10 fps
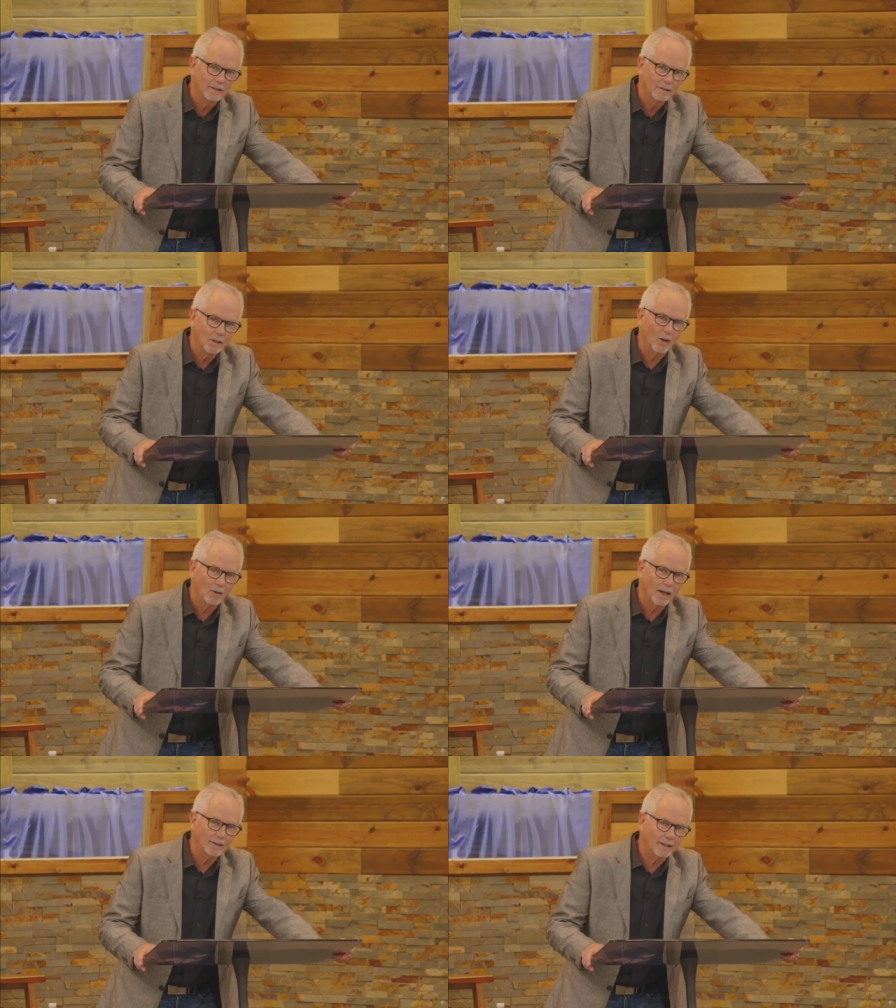It's all
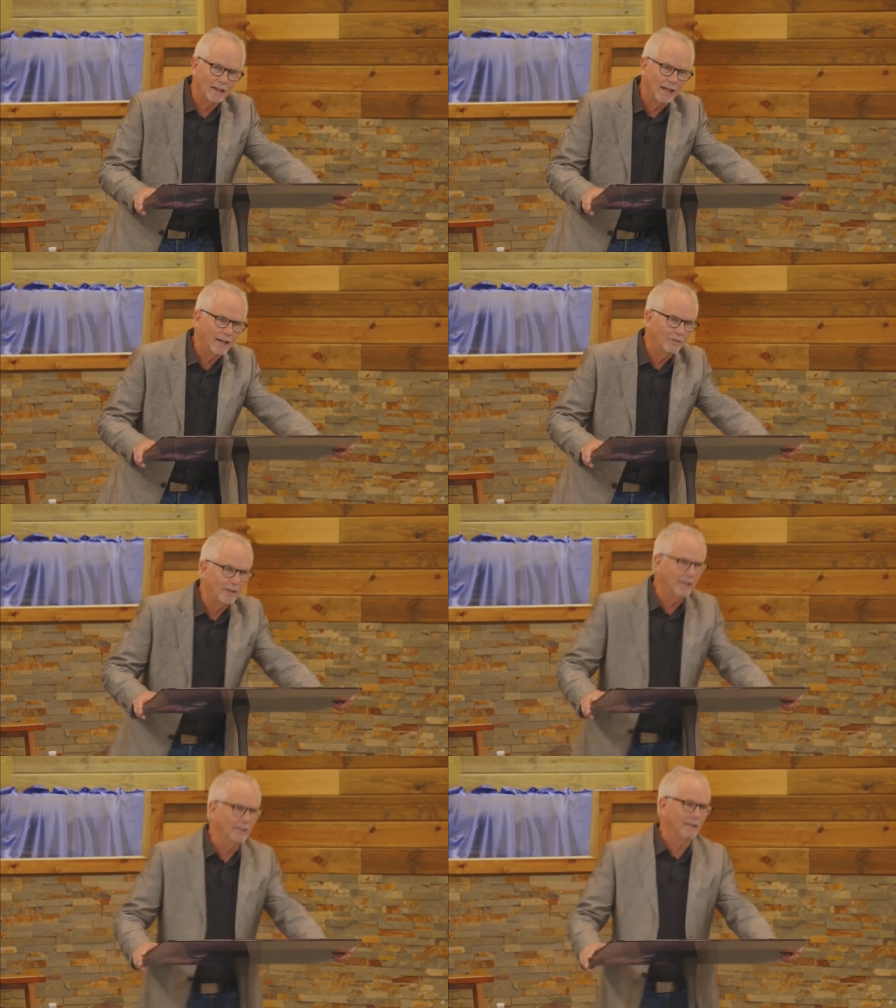right to laugh,
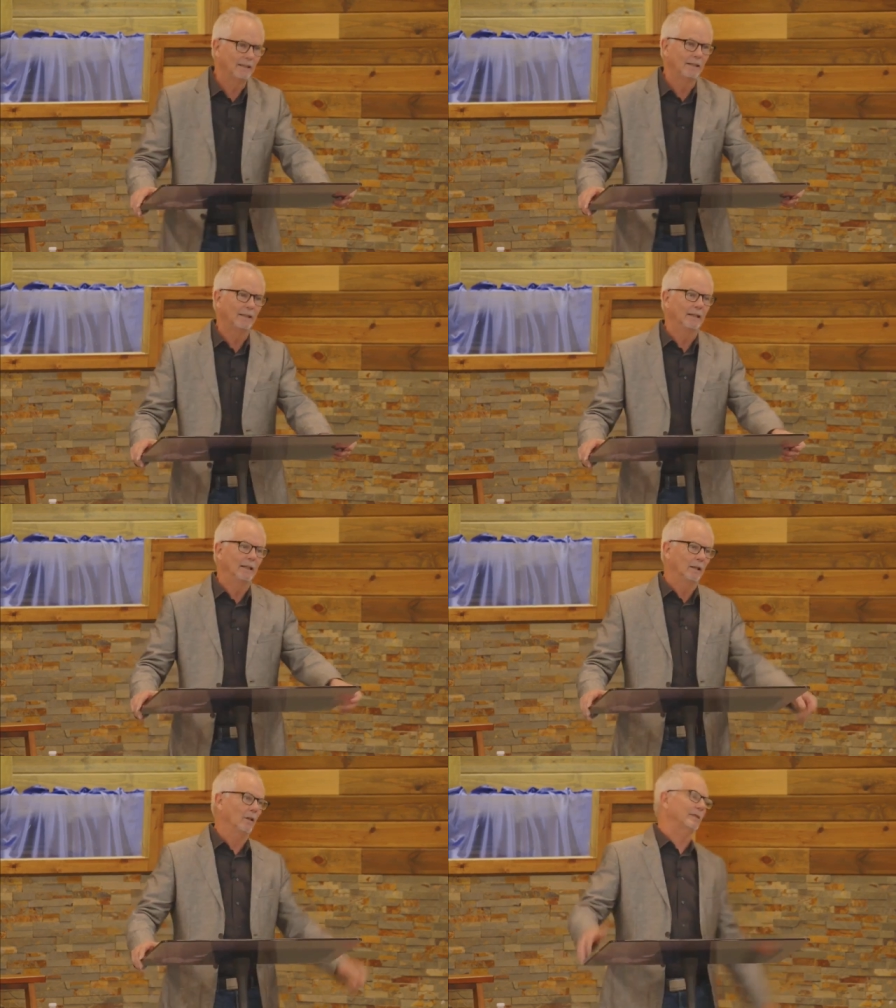isn't it?
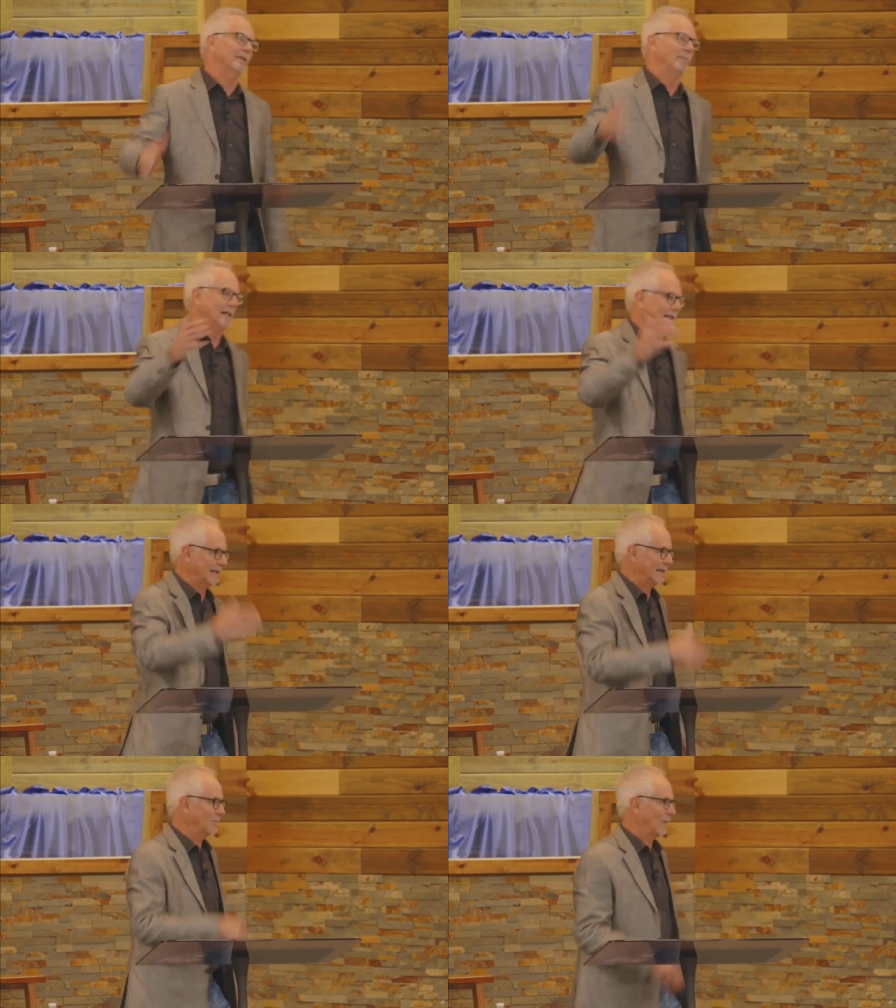As long as you make sure the